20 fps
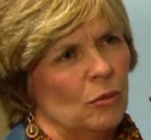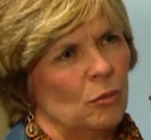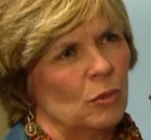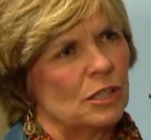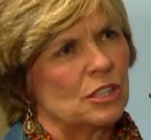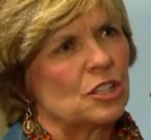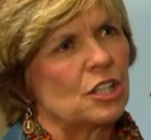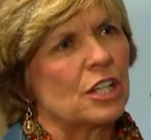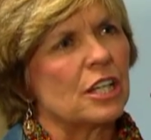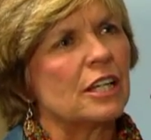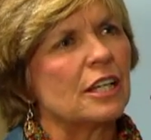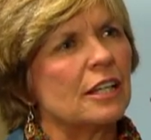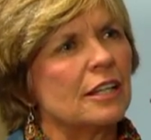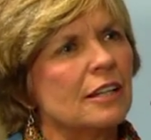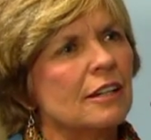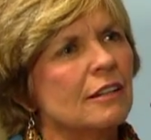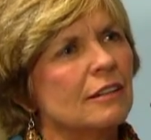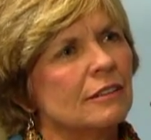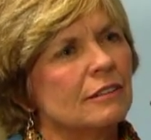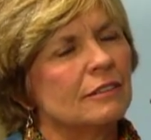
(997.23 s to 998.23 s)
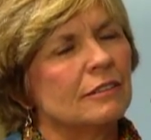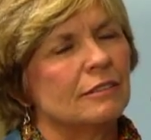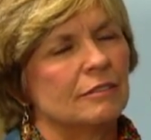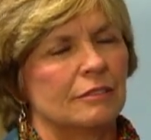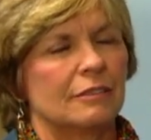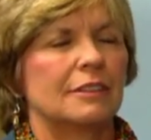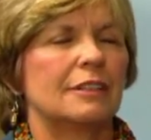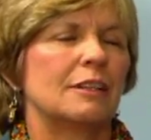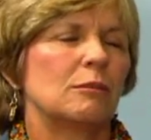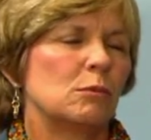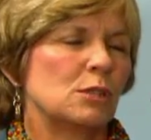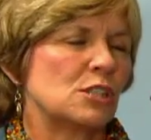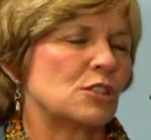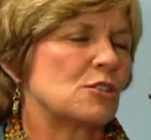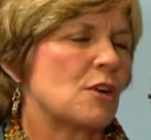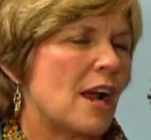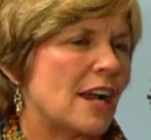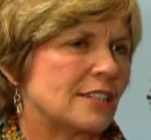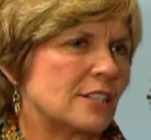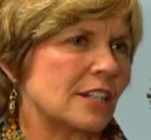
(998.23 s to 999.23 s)
When she was
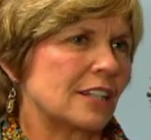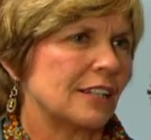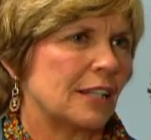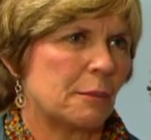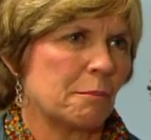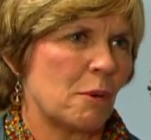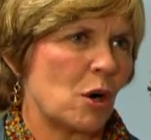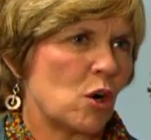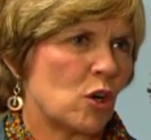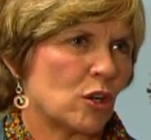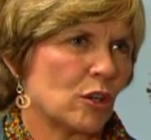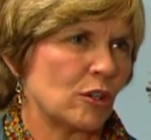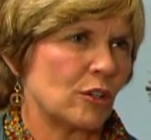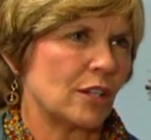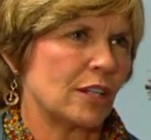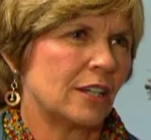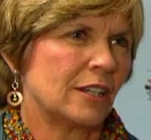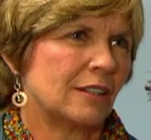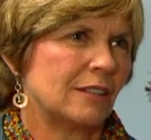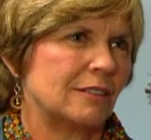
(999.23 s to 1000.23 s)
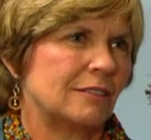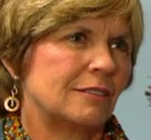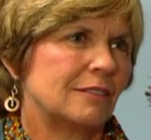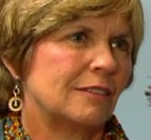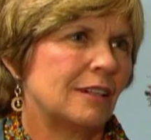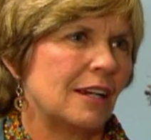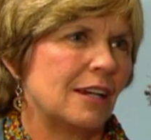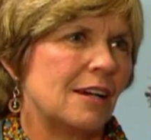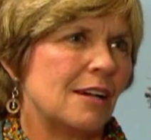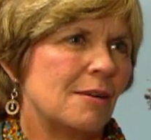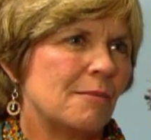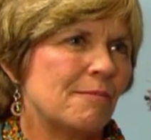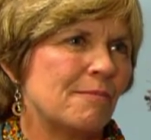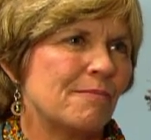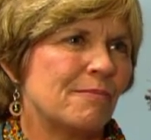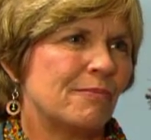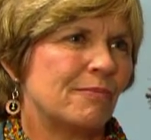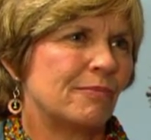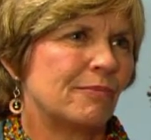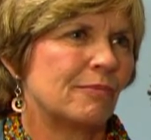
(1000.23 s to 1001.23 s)
tragically murdered,
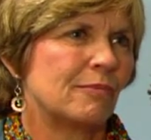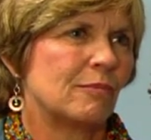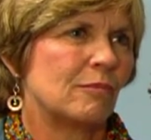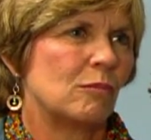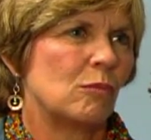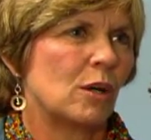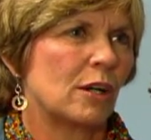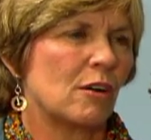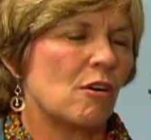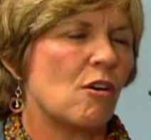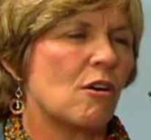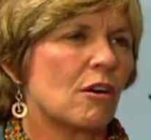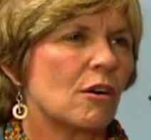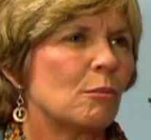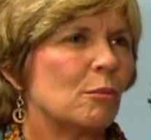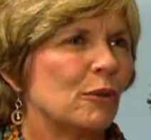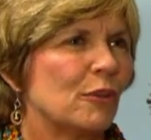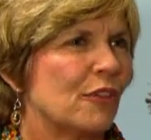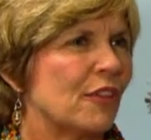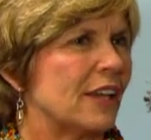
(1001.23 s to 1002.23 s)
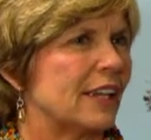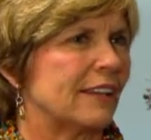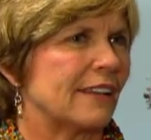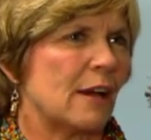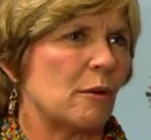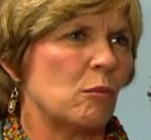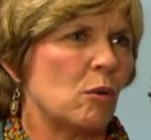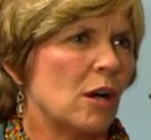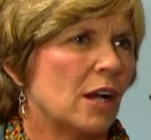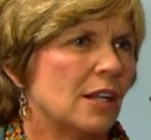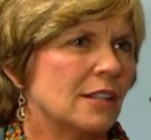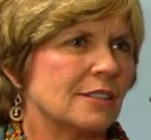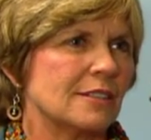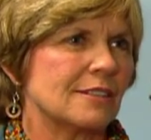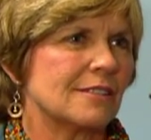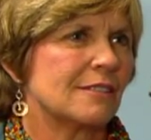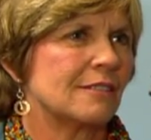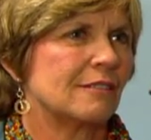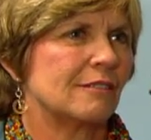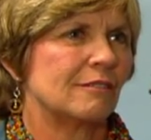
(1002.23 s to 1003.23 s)
what a horrible thing that
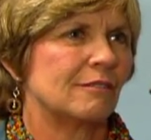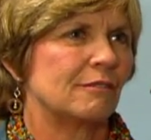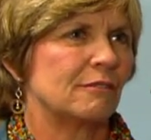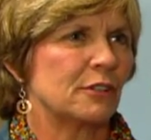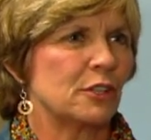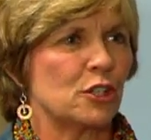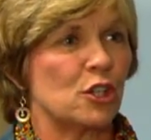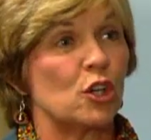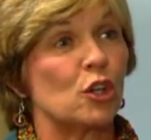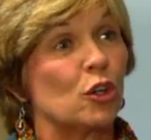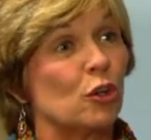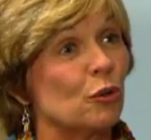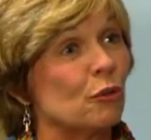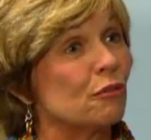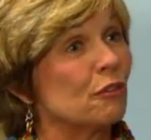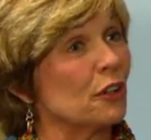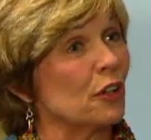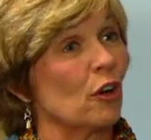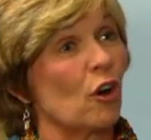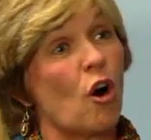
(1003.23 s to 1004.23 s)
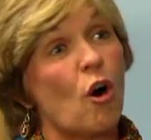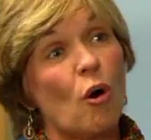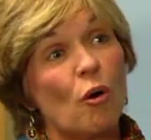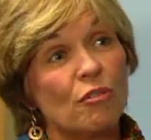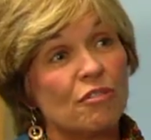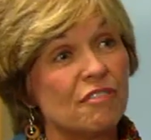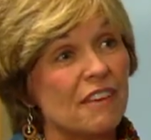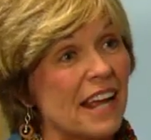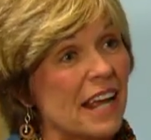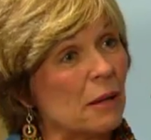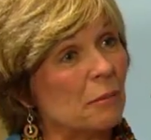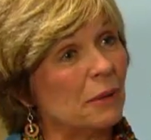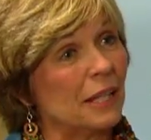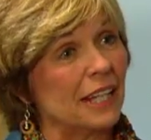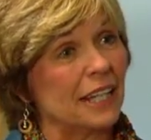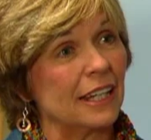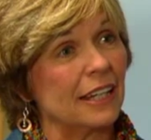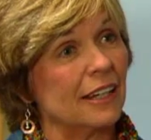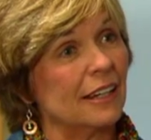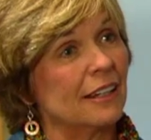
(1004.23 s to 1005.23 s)
was for you, for your whole
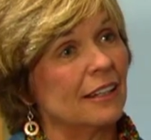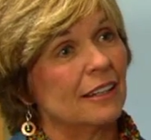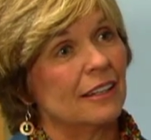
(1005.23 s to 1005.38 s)
family.